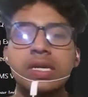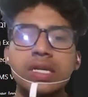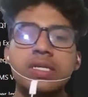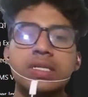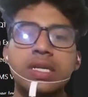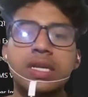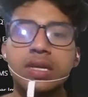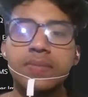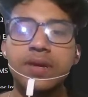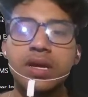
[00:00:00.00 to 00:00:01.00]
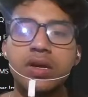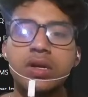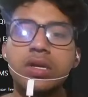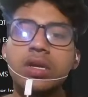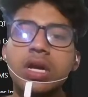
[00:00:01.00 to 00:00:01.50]
which is an API
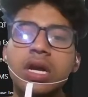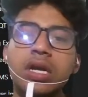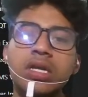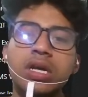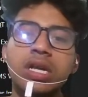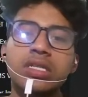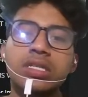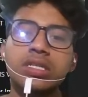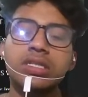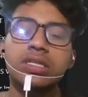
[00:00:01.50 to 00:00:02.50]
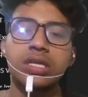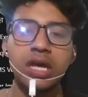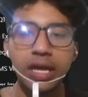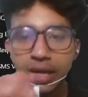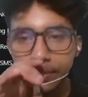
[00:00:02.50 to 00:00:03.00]
calling, and the next is just
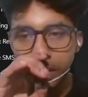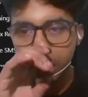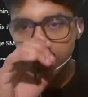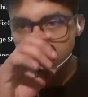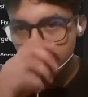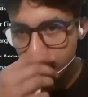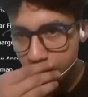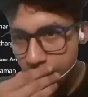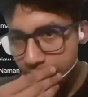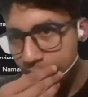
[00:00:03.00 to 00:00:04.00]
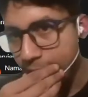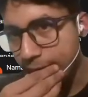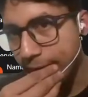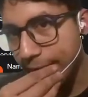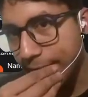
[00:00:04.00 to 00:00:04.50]
like API calling
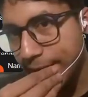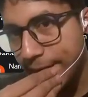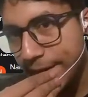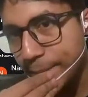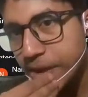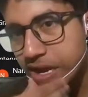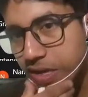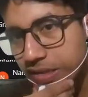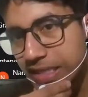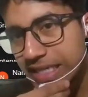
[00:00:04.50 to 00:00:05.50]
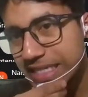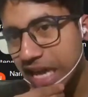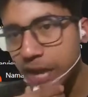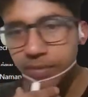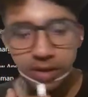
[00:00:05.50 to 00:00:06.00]
and API calls and
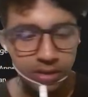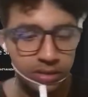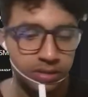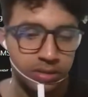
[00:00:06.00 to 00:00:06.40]
timers.